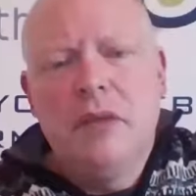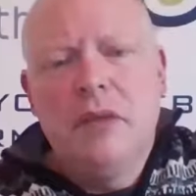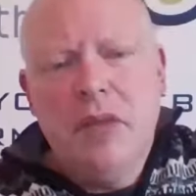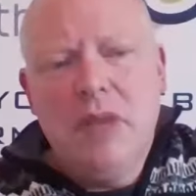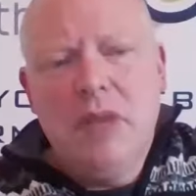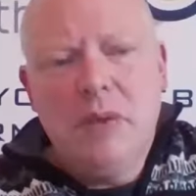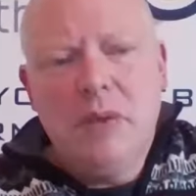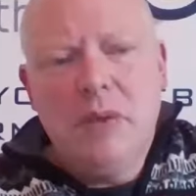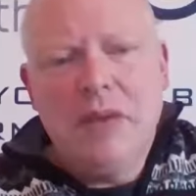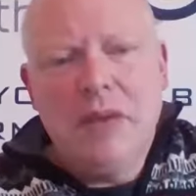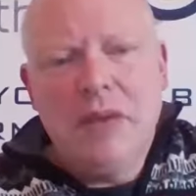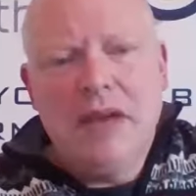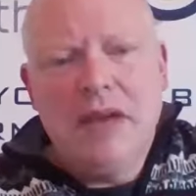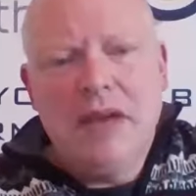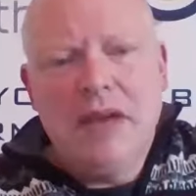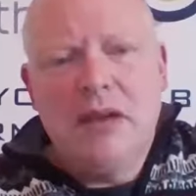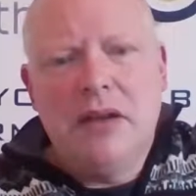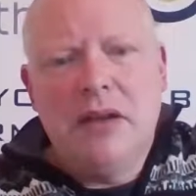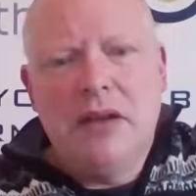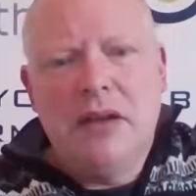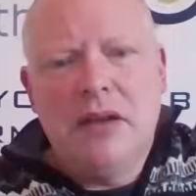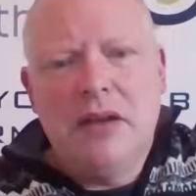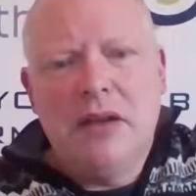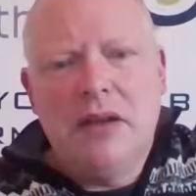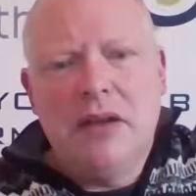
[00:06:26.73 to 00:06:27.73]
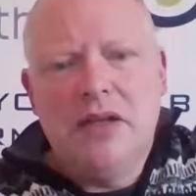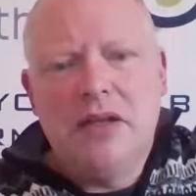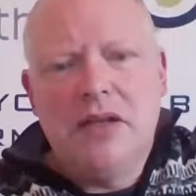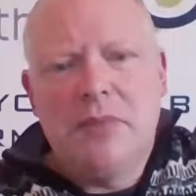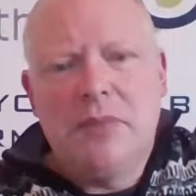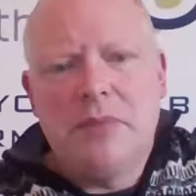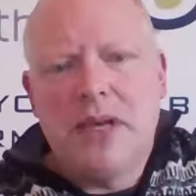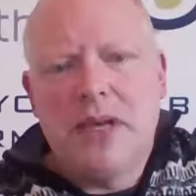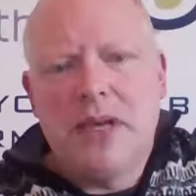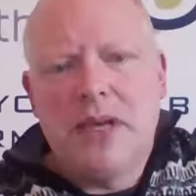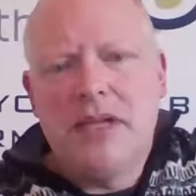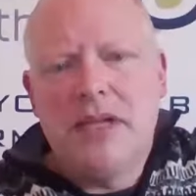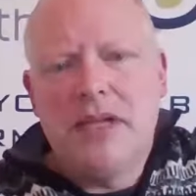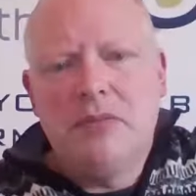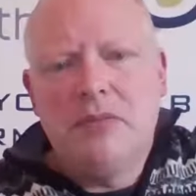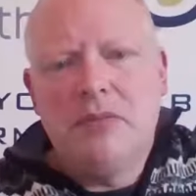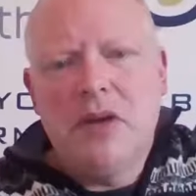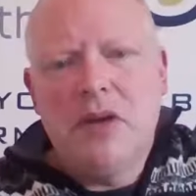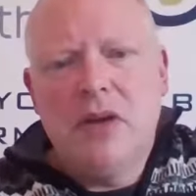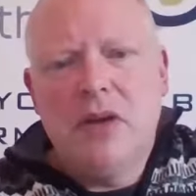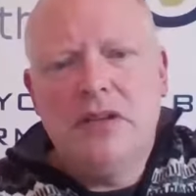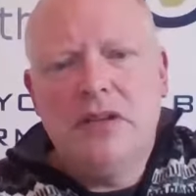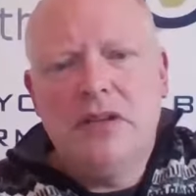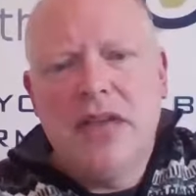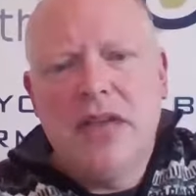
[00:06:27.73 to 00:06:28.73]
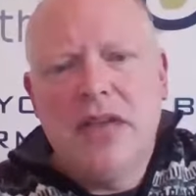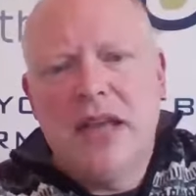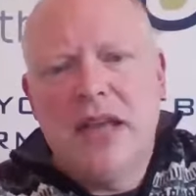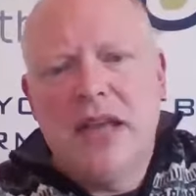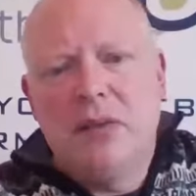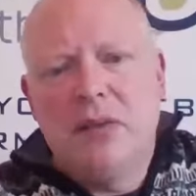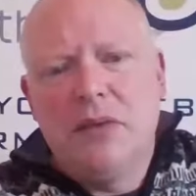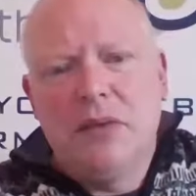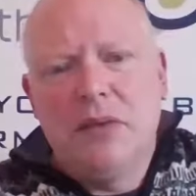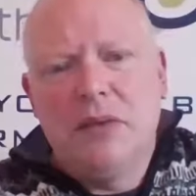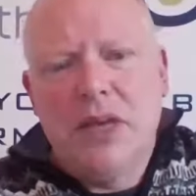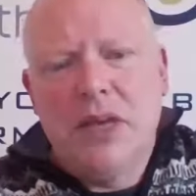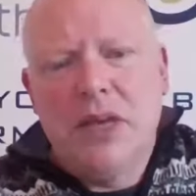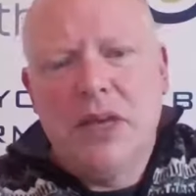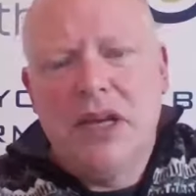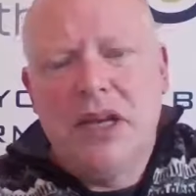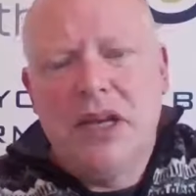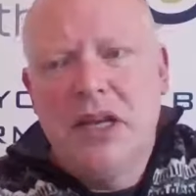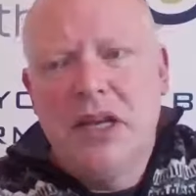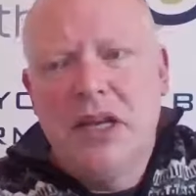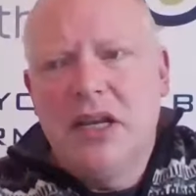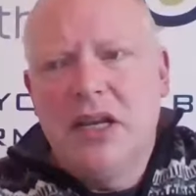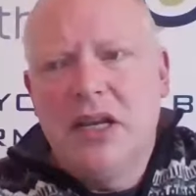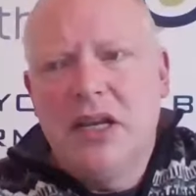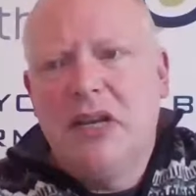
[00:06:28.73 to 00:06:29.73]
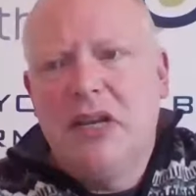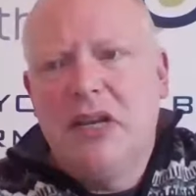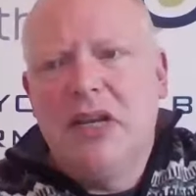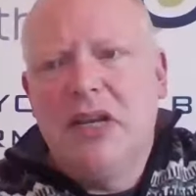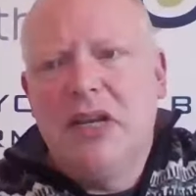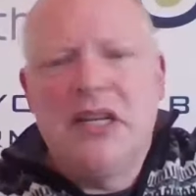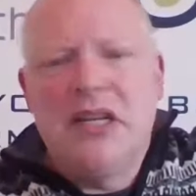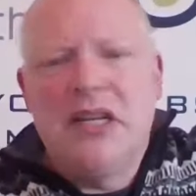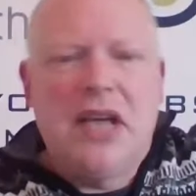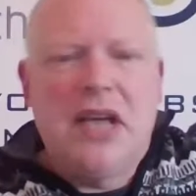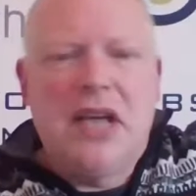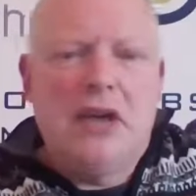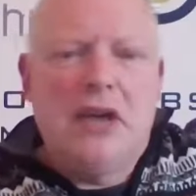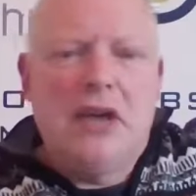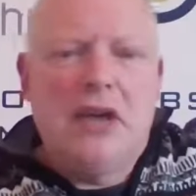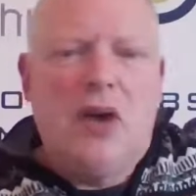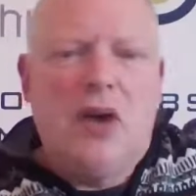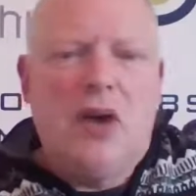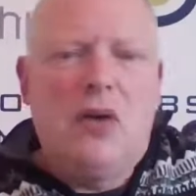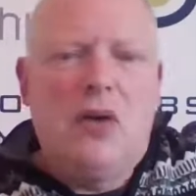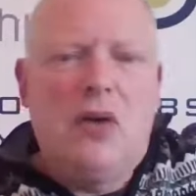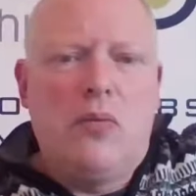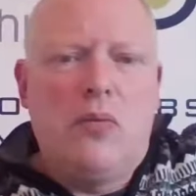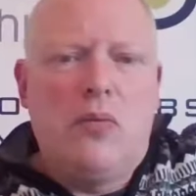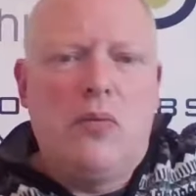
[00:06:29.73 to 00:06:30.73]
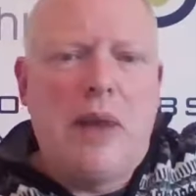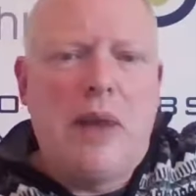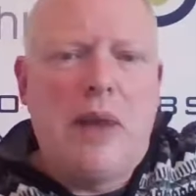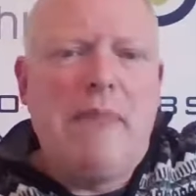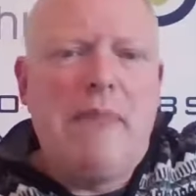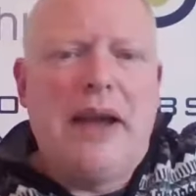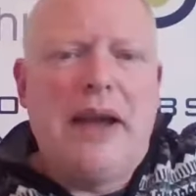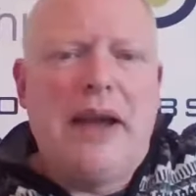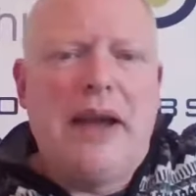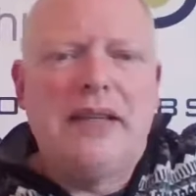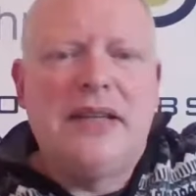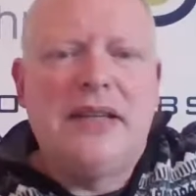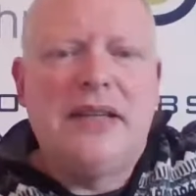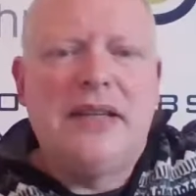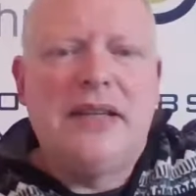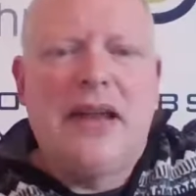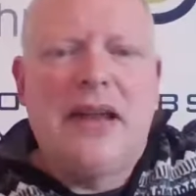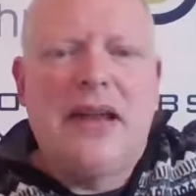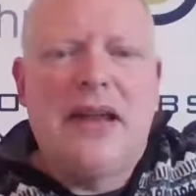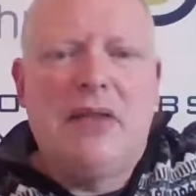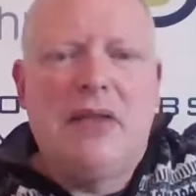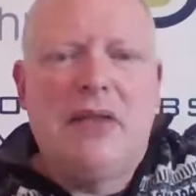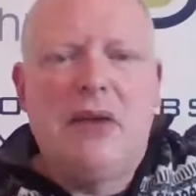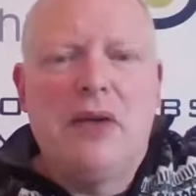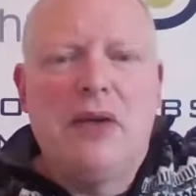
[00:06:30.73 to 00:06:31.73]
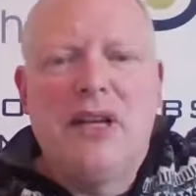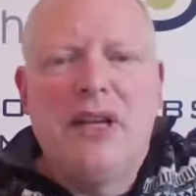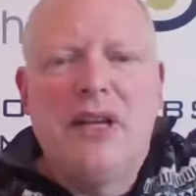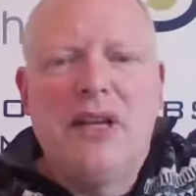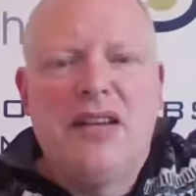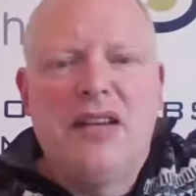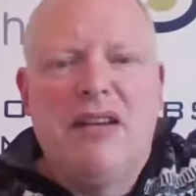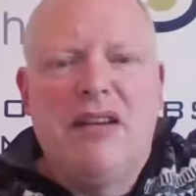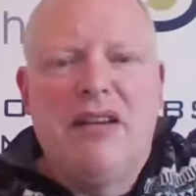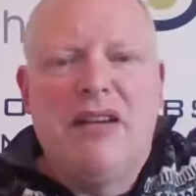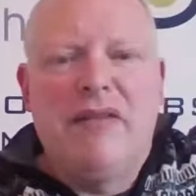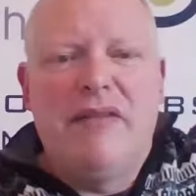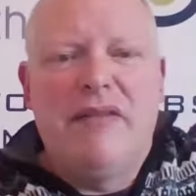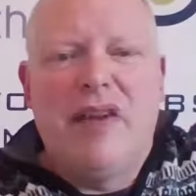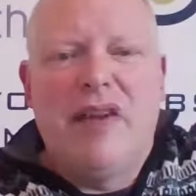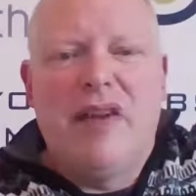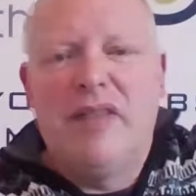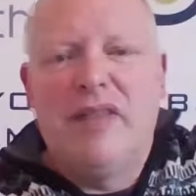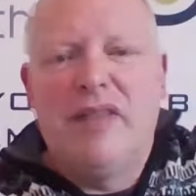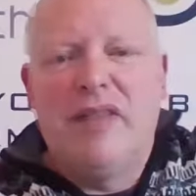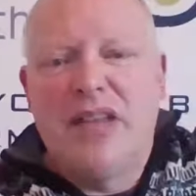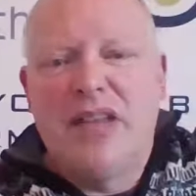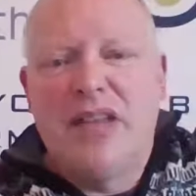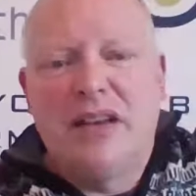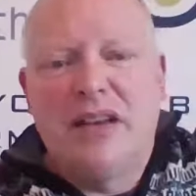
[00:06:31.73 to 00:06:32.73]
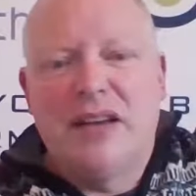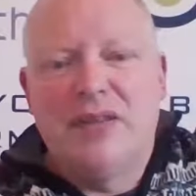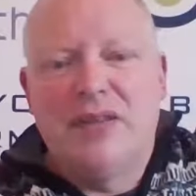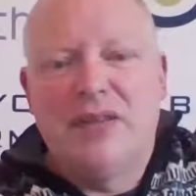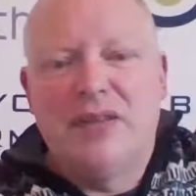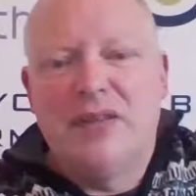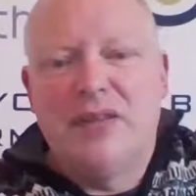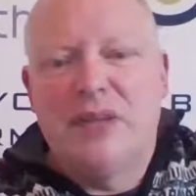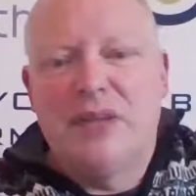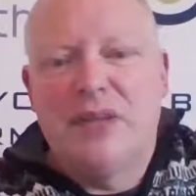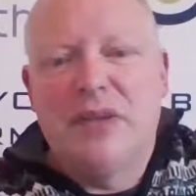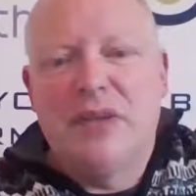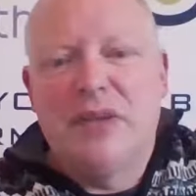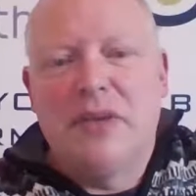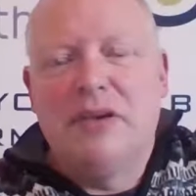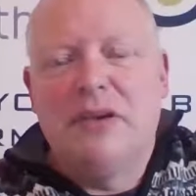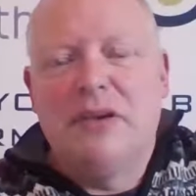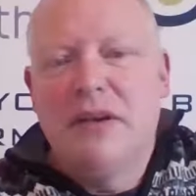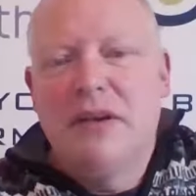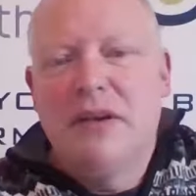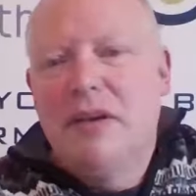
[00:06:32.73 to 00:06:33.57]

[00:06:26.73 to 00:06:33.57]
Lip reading: minimum download speeds, whilst then it would have been you need to get your whole web page downloaded in like 5 seconds or something.